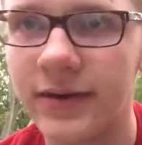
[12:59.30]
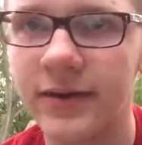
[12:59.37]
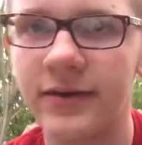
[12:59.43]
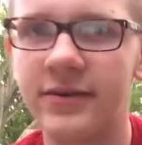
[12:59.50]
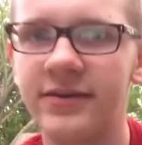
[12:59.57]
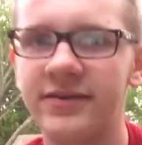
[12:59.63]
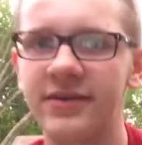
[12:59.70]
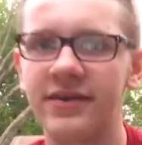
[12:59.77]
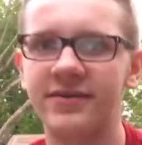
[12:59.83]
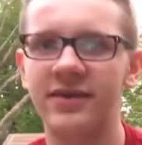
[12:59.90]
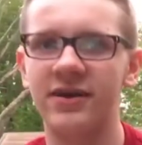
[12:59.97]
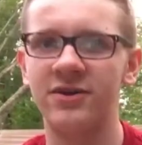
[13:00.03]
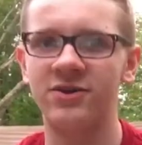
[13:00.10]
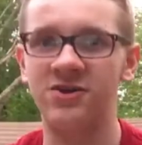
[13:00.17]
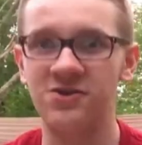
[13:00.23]
He says
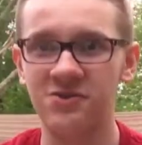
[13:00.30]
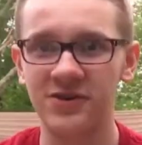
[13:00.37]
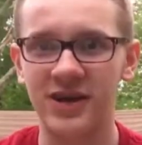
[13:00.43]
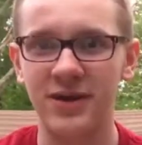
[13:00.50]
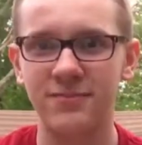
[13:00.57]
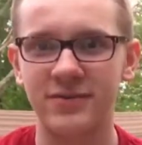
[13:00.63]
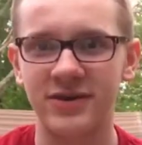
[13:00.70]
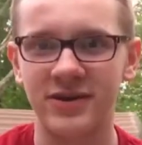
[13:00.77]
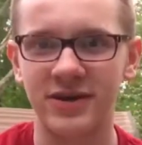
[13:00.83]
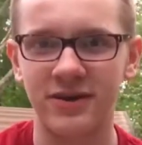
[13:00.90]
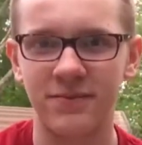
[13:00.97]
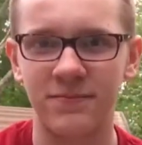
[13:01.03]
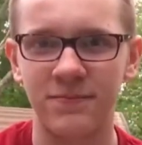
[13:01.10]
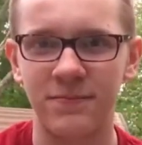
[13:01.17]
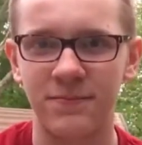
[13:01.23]
that June came to
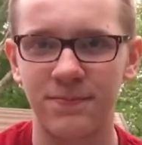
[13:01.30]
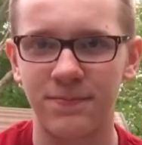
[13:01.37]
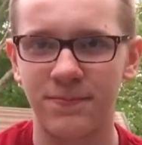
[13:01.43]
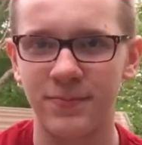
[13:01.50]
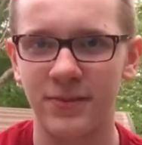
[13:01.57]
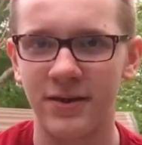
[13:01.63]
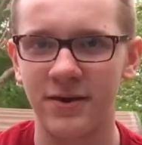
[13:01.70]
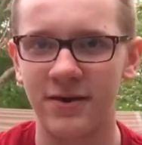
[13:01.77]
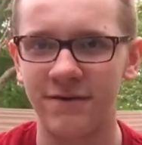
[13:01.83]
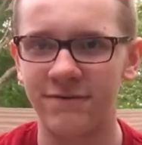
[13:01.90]
him a